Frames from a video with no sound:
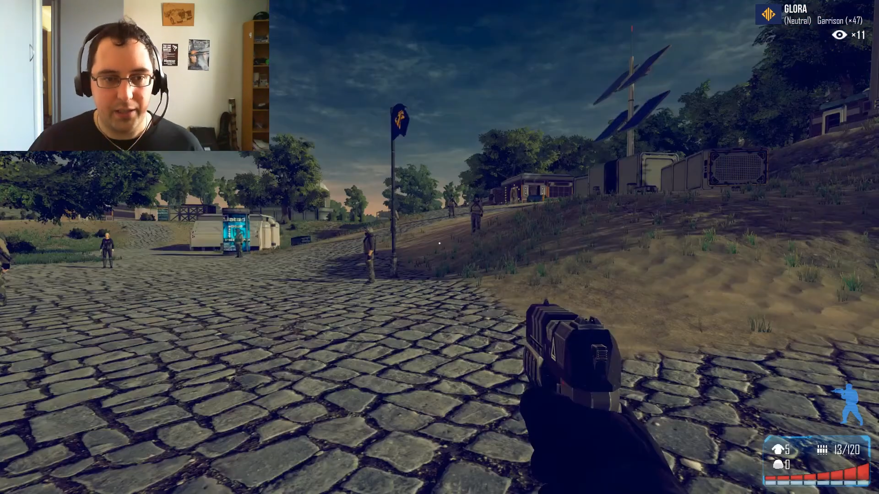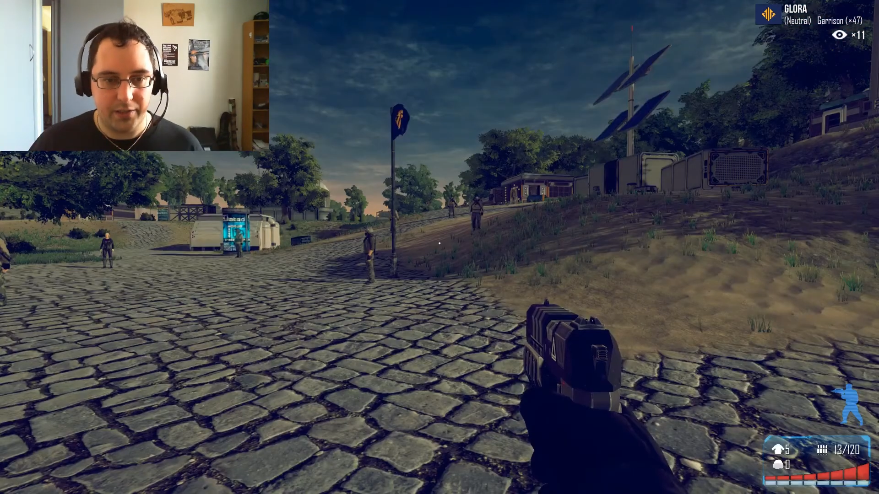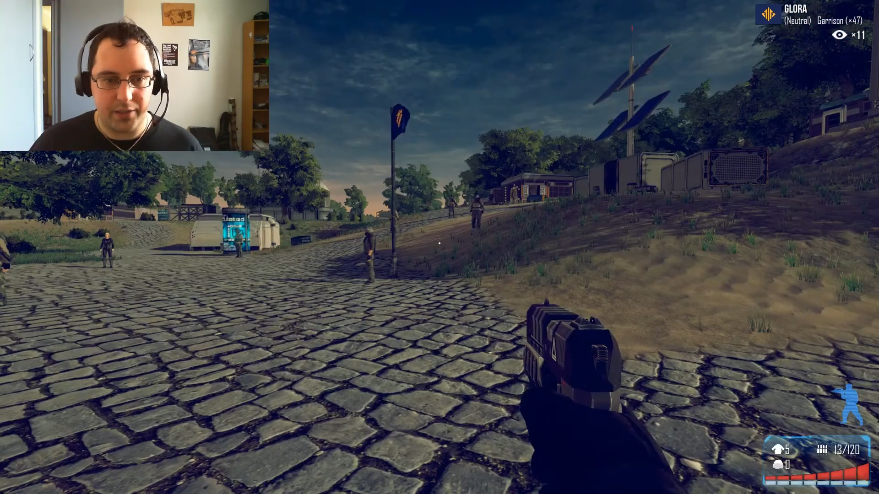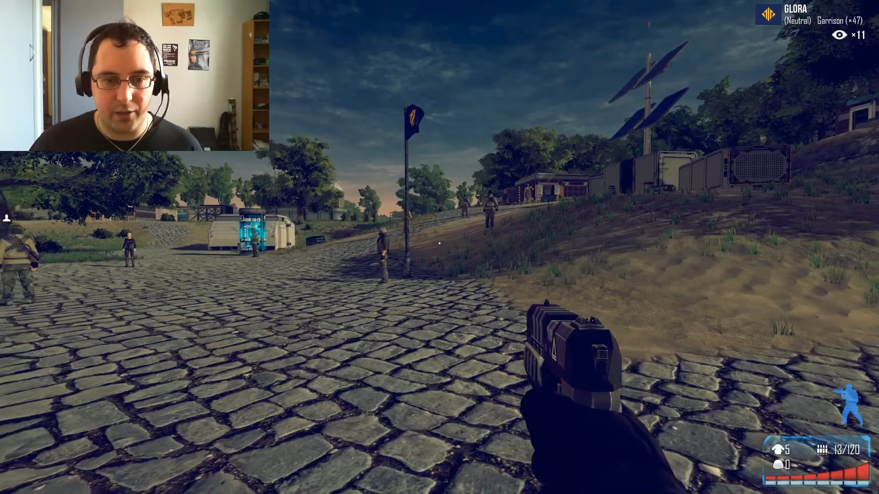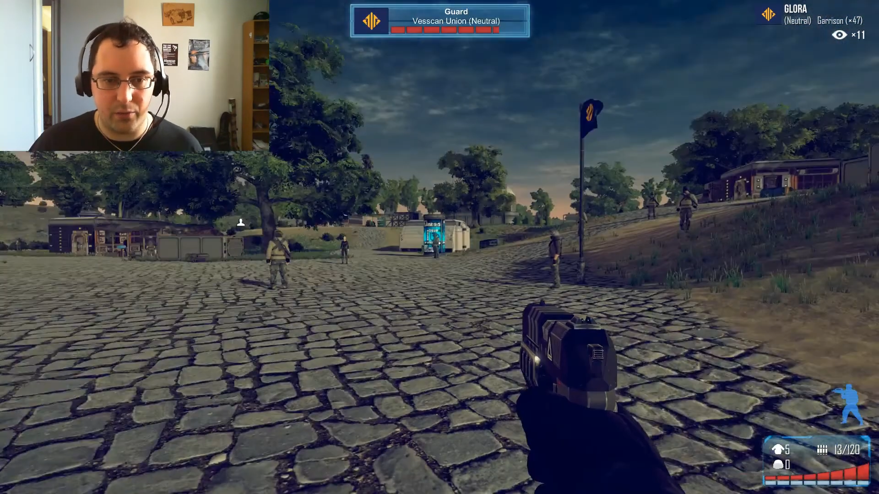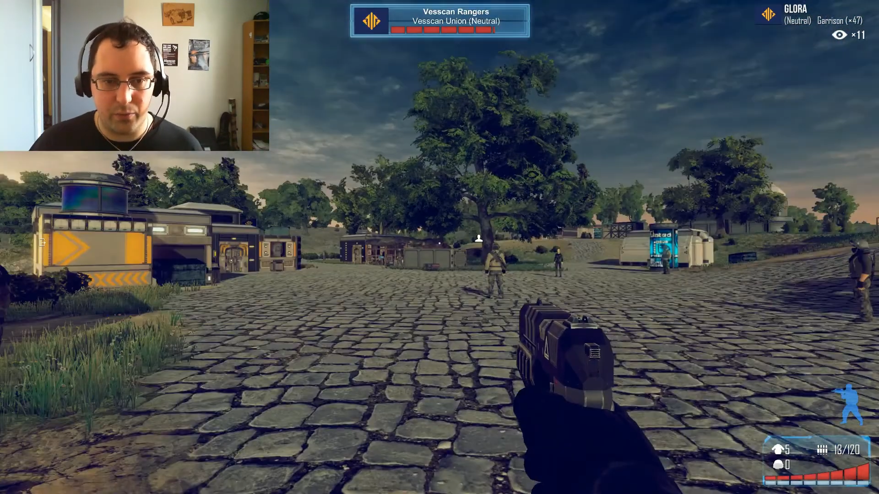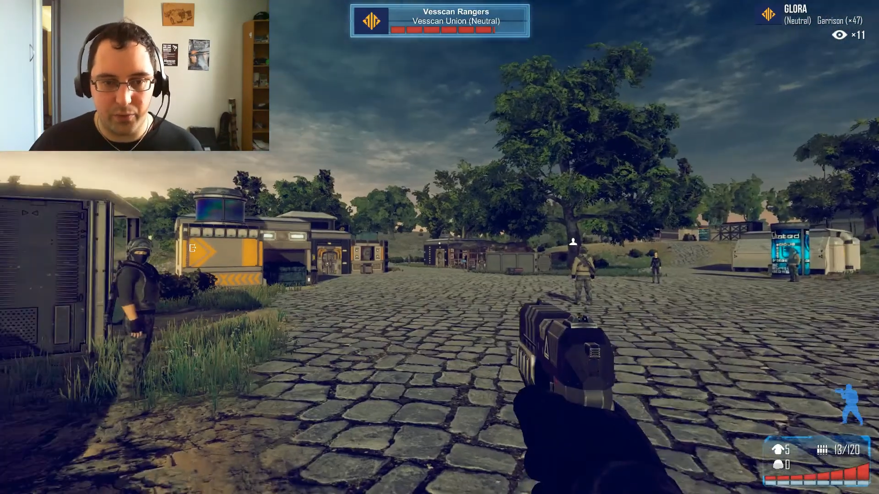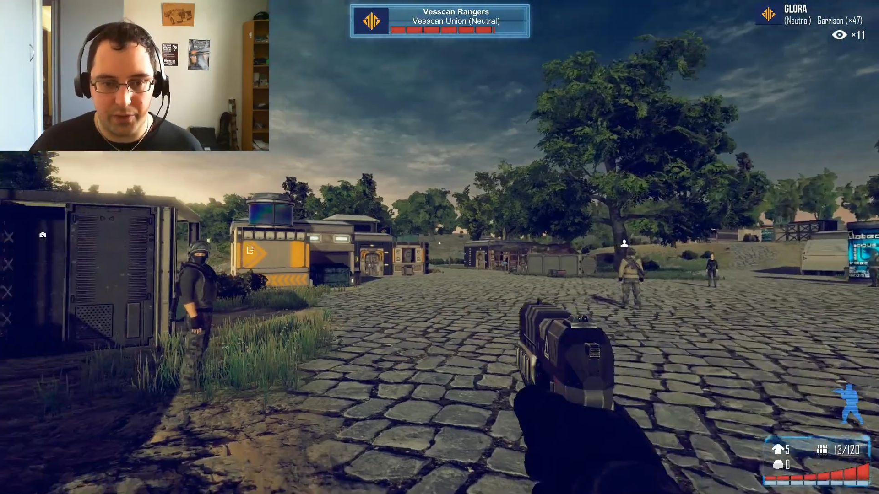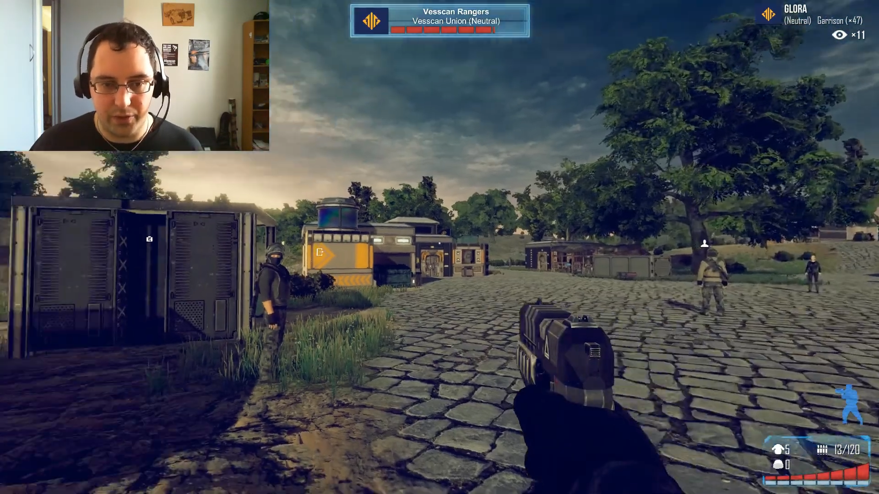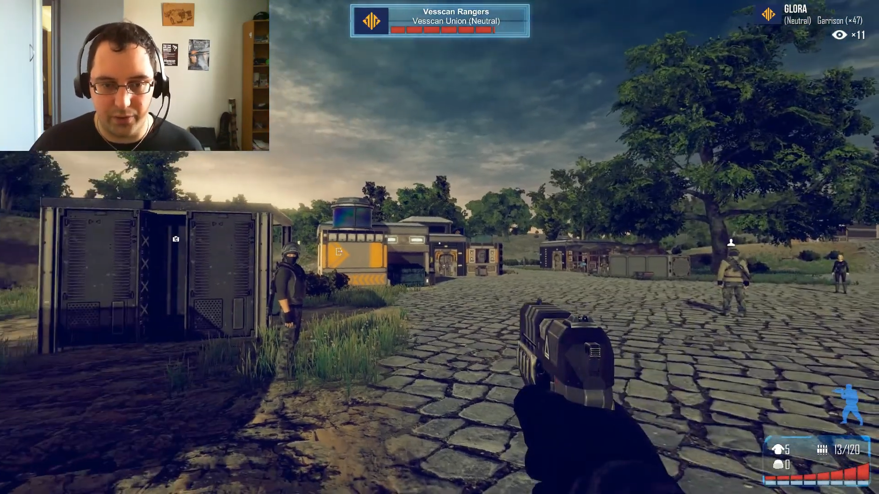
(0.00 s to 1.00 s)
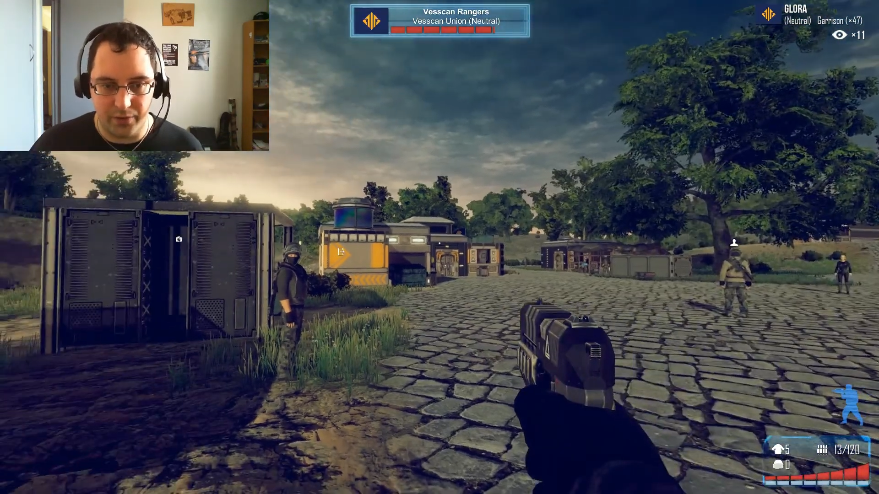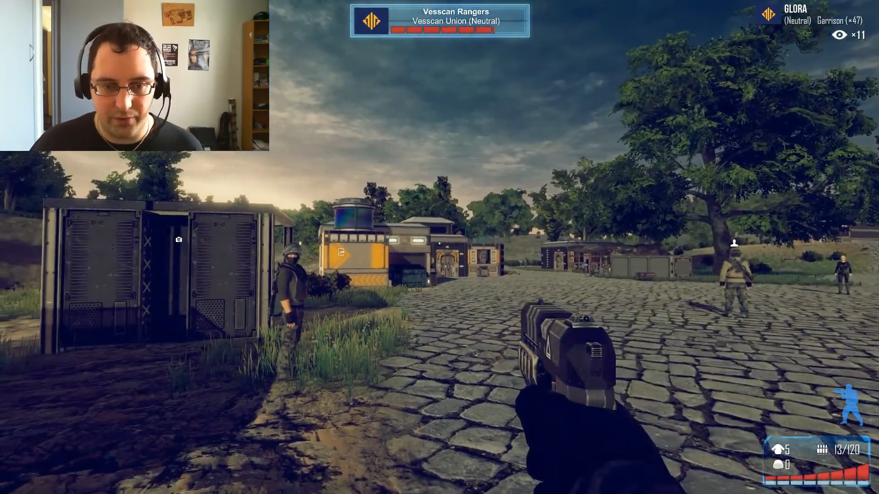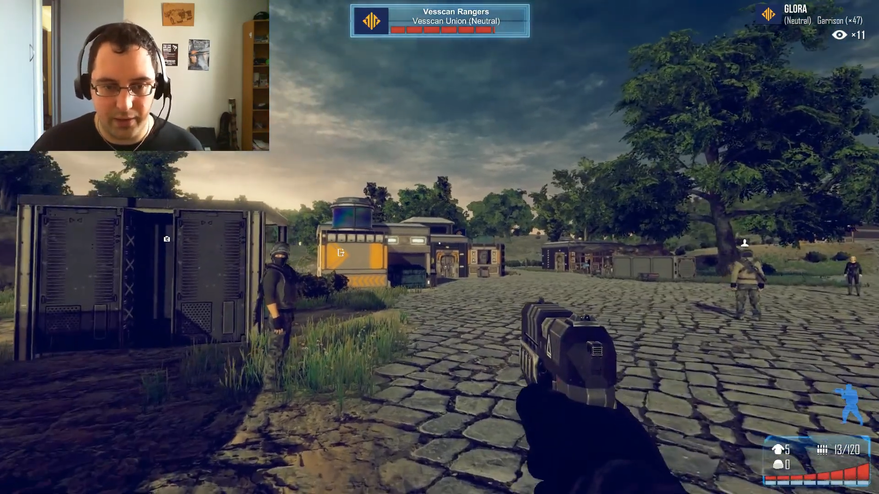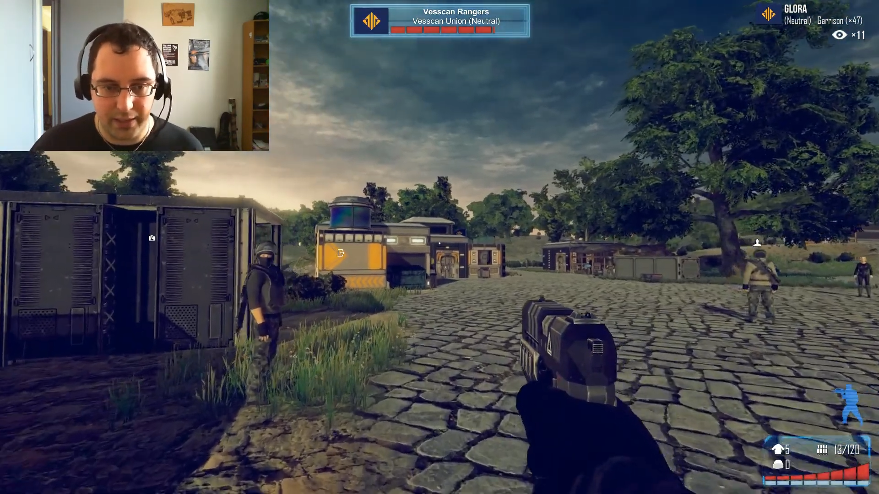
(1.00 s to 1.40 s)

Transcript: So what we'll do